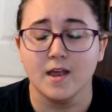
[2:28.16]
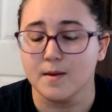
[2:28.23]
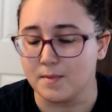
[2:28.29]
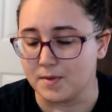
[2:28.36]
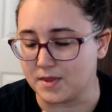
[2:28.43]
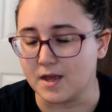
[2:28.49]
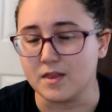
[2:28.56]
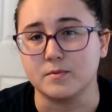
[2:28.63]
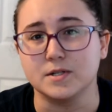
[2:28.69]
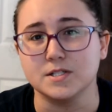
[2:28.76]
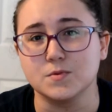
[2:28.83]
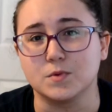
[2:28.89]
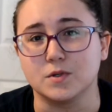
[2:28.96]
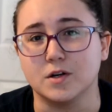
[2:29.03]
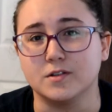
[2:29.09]
but the other
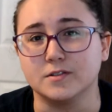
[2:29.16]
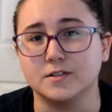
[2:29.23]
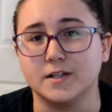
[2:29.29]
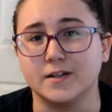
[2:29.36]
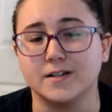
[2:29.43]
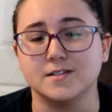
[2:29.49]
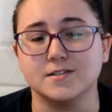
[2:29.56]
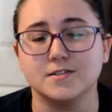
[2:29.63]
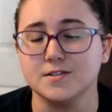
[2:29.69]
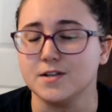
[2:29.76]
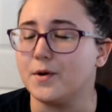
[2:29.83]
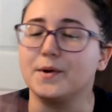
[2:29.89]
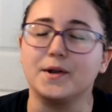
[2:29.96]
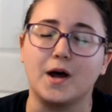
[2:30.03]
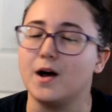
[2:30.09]
ones were on clearance,
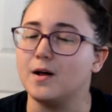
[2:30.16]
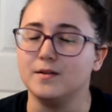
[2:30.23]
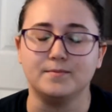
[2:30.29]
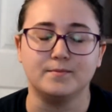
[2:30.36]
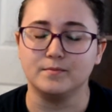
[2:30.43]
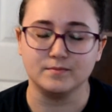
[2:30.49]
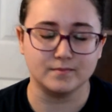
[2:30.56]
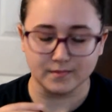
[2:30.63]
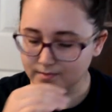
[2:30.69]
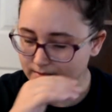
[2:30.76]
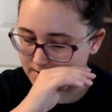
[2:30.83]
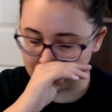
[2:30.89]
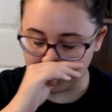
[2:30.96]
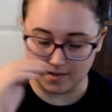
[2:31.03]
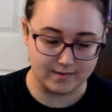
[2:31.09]
so it all
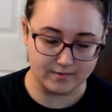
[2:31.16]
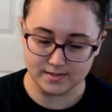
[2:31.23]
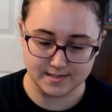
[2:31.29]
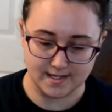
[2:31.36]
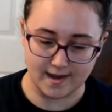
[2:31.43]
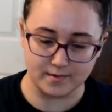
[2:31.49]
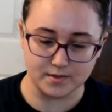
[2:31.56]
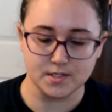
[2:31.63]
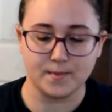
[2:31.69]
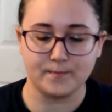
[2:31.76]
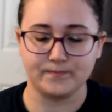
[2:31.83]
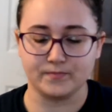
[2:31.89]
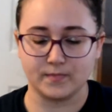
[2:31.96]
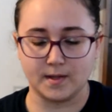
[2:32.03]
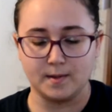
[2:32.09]
evens out.
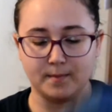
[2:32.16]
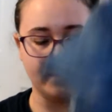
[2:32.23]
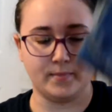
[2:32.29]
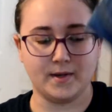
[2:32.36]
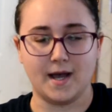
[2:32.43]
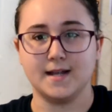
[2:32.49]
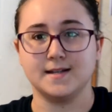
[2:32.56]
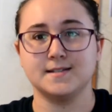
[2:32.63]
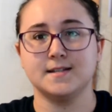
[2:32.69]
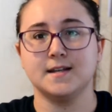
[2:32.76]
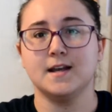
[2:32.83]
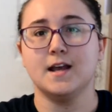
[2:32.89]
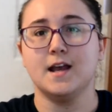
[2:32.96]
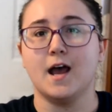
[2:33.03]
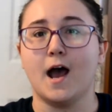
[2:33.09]
But
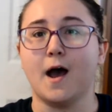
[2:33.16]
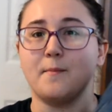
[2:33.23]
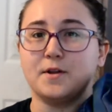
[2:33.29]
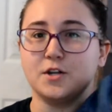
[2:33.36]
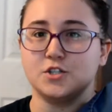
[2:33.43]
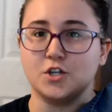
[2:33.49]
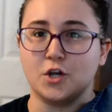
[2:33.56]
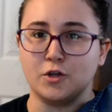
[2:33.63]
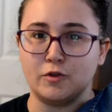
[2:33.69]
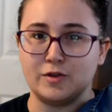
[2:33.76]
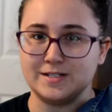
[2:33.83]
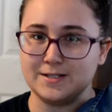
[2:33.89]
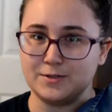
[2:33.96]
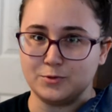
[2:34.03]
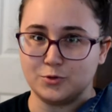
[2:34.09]
I'm gonna show you
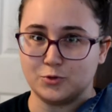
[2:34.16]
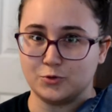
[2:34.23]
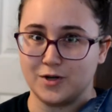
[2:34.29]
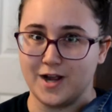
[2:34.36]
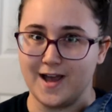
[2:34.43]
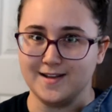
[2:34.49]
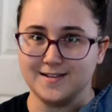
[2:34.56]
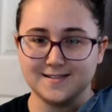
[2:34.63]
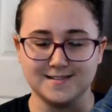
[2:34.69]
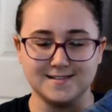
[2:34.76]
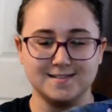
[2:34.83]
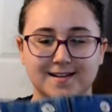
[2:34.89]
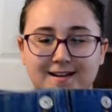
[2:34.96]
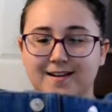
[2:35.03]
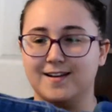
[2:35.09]
this little dress